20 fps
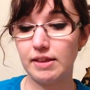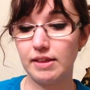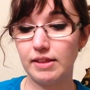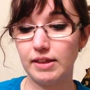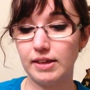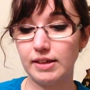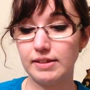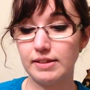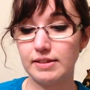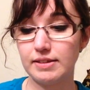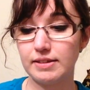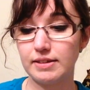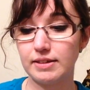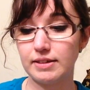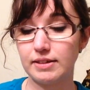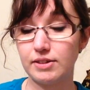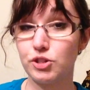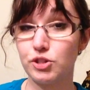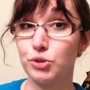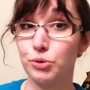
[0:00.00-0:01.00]
That's
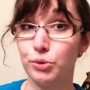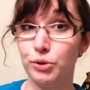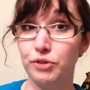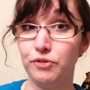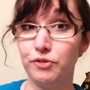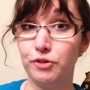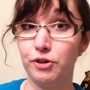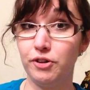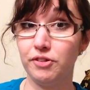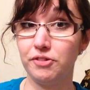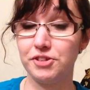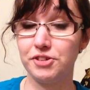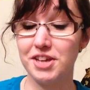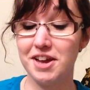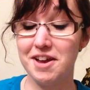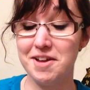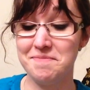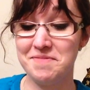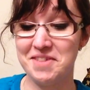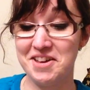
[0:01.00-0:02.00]
a story for another
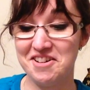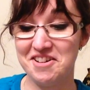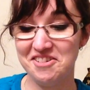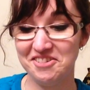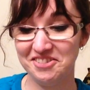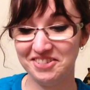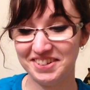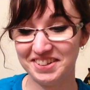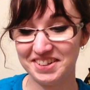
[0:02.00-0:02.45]
time, though.